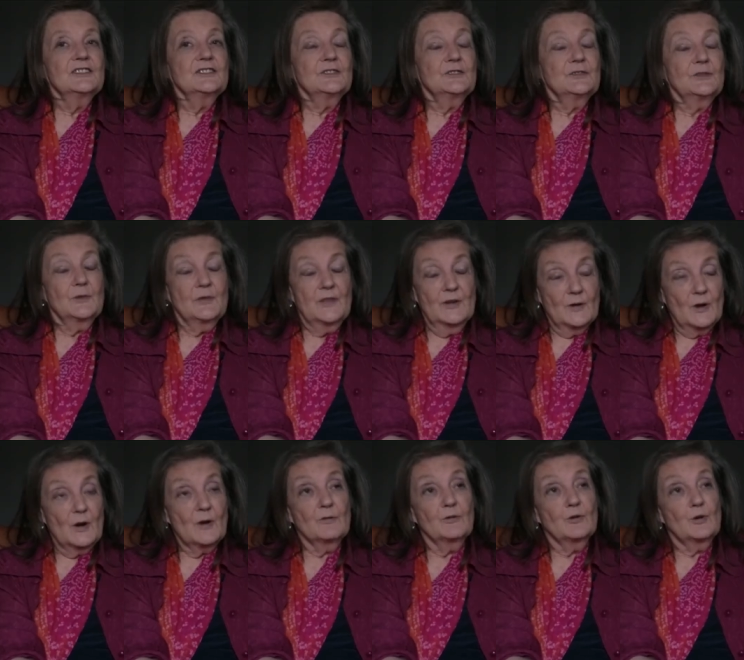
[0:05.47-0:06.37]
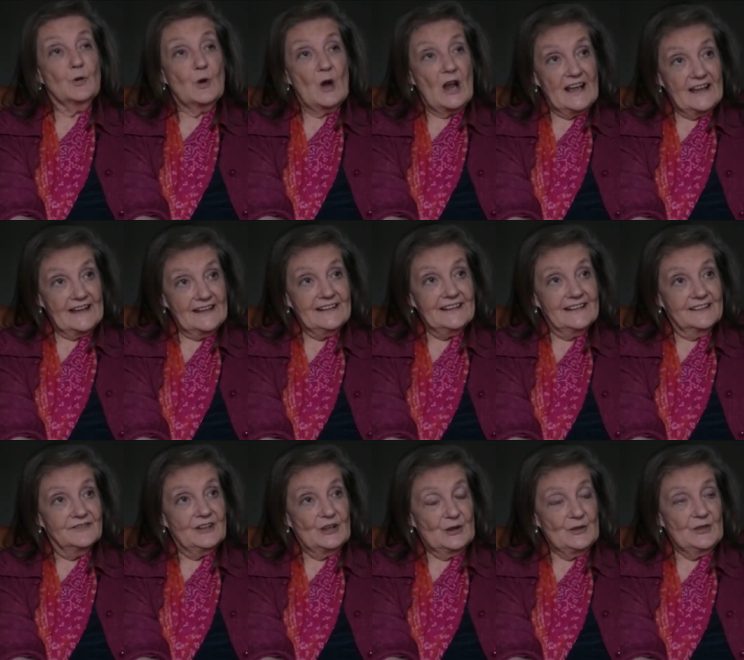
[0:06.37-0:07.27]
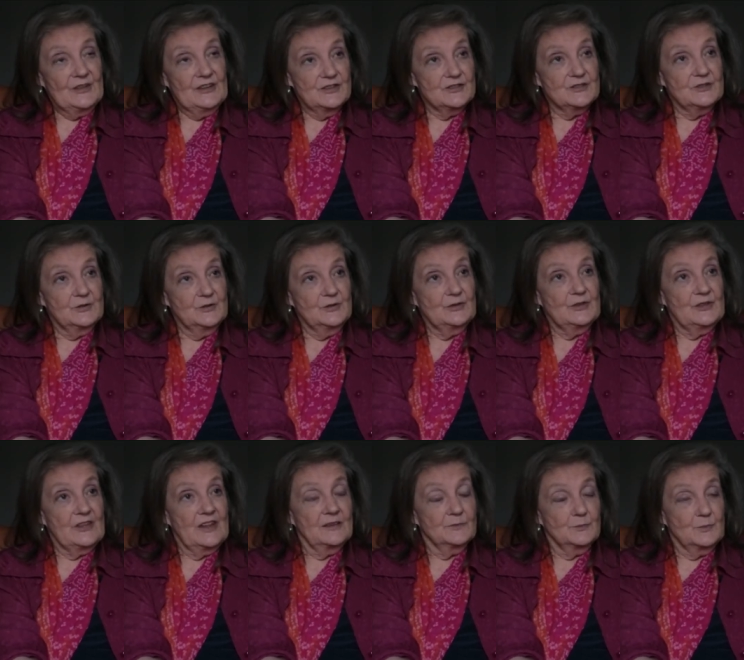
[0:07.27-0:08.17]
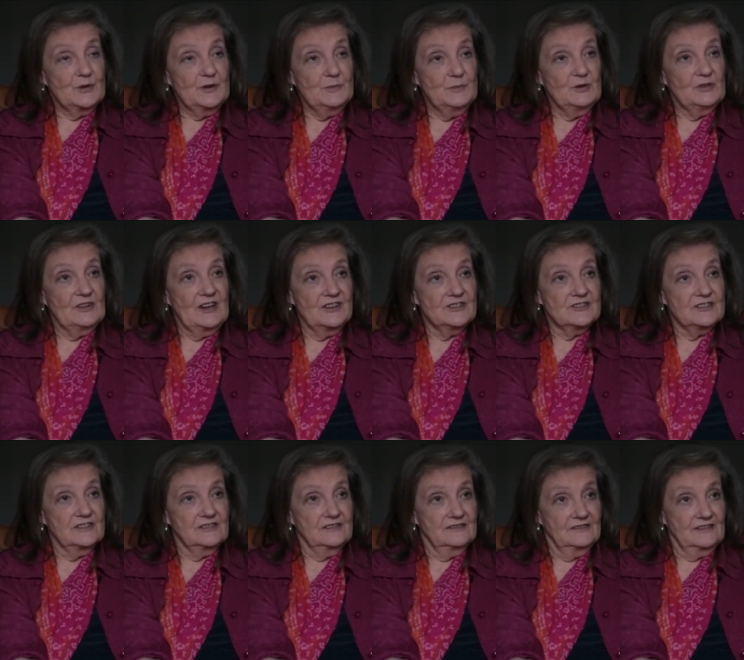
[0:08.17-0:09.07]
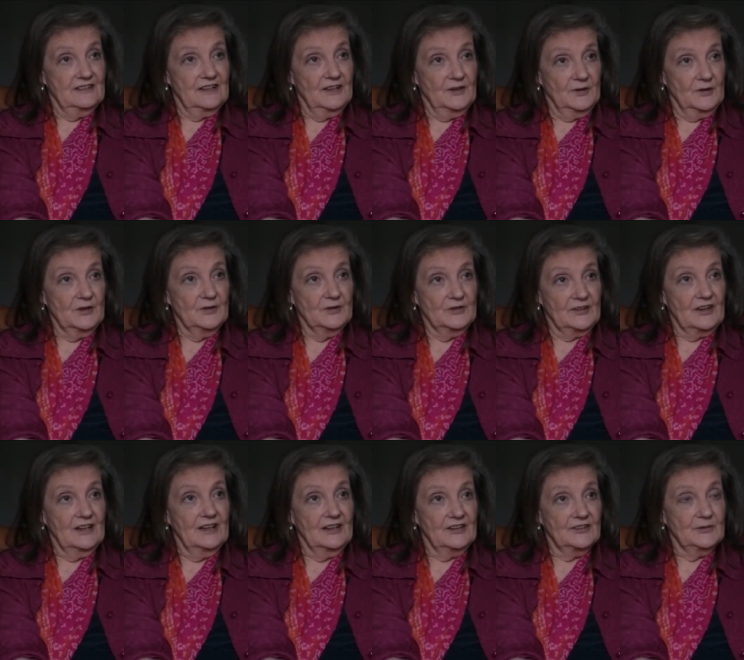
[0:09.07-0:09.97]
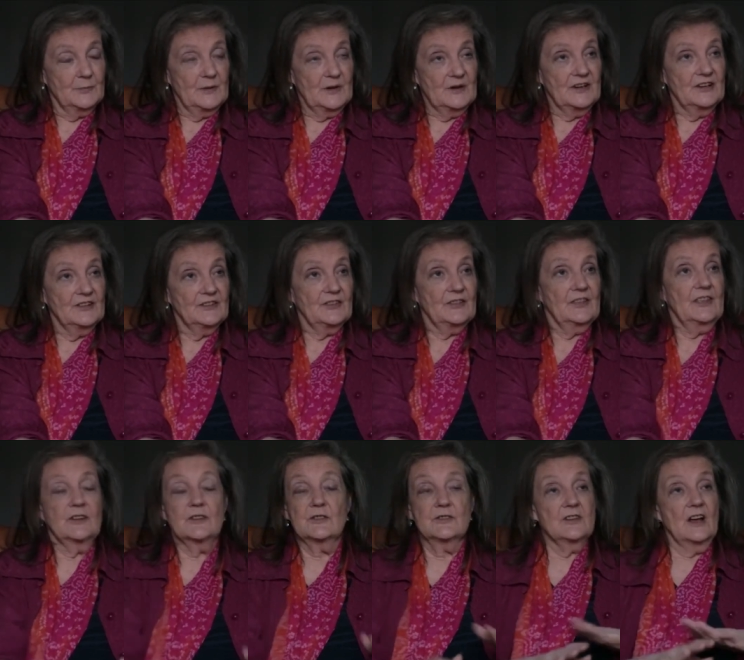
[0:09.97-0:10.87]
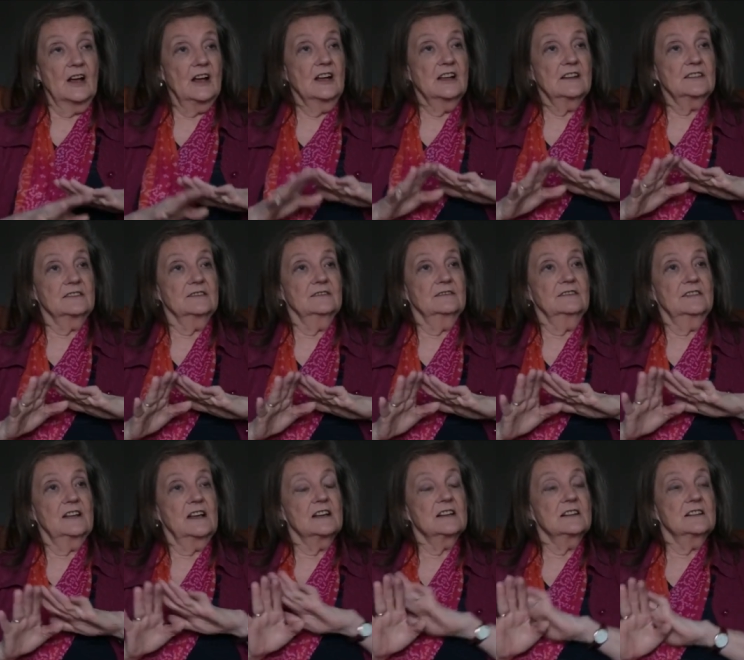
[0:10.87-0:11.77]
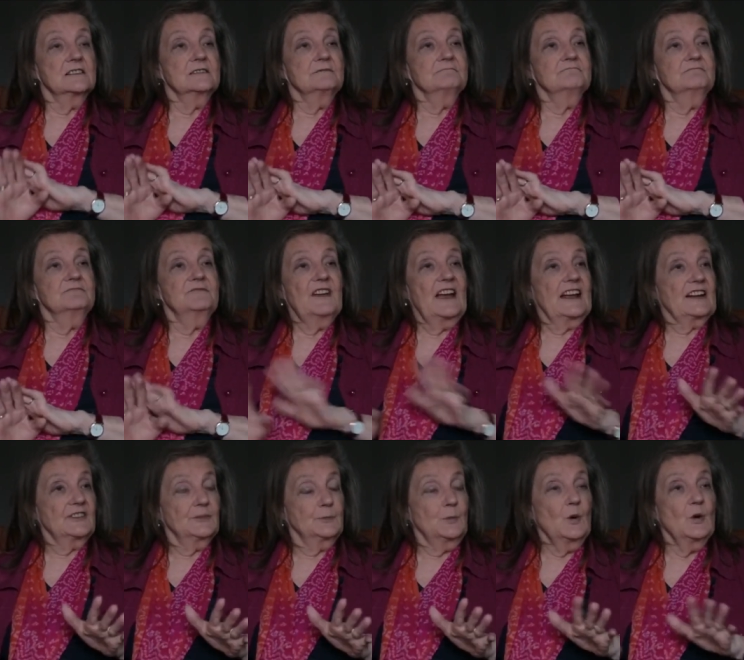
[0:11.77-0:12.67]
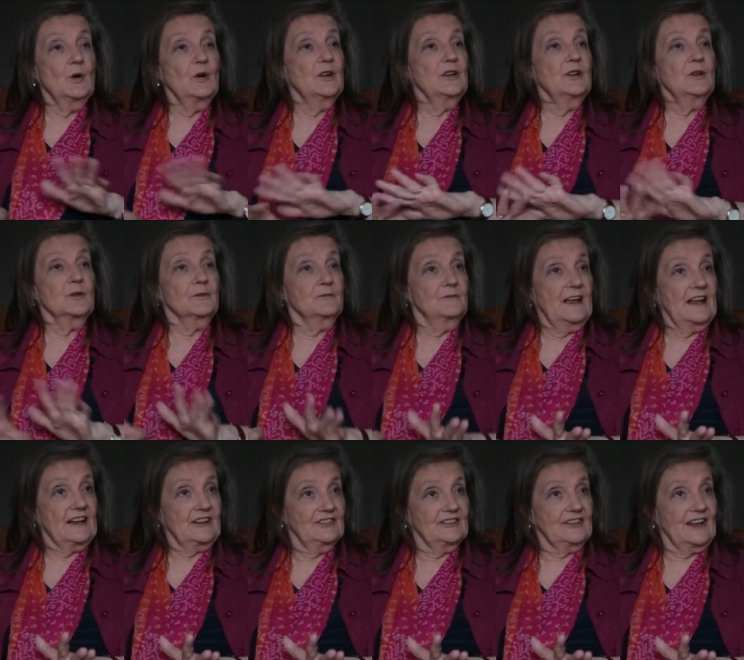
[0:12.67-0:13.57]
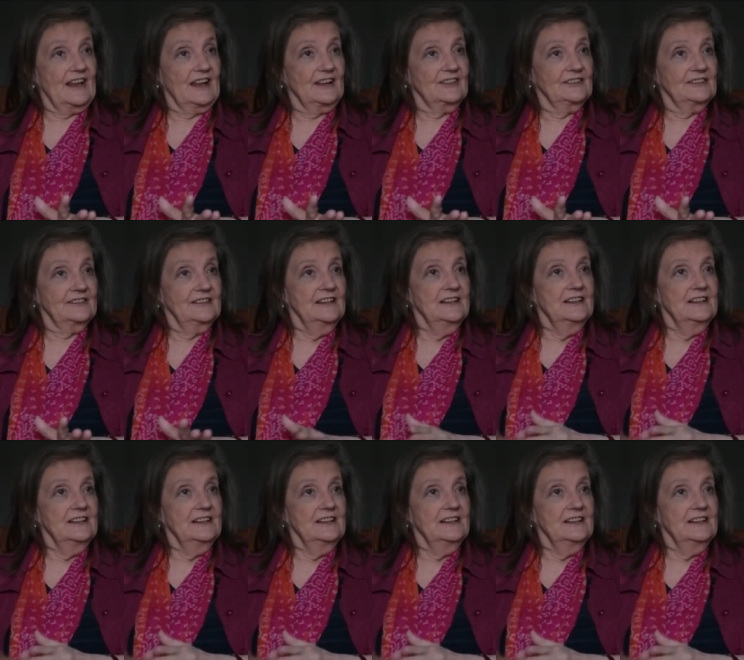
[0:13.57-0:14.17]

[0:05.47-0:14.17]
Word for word: So there are a variety of health issues that premutation carriers can experience that are not um, F X P O I or F X T A S.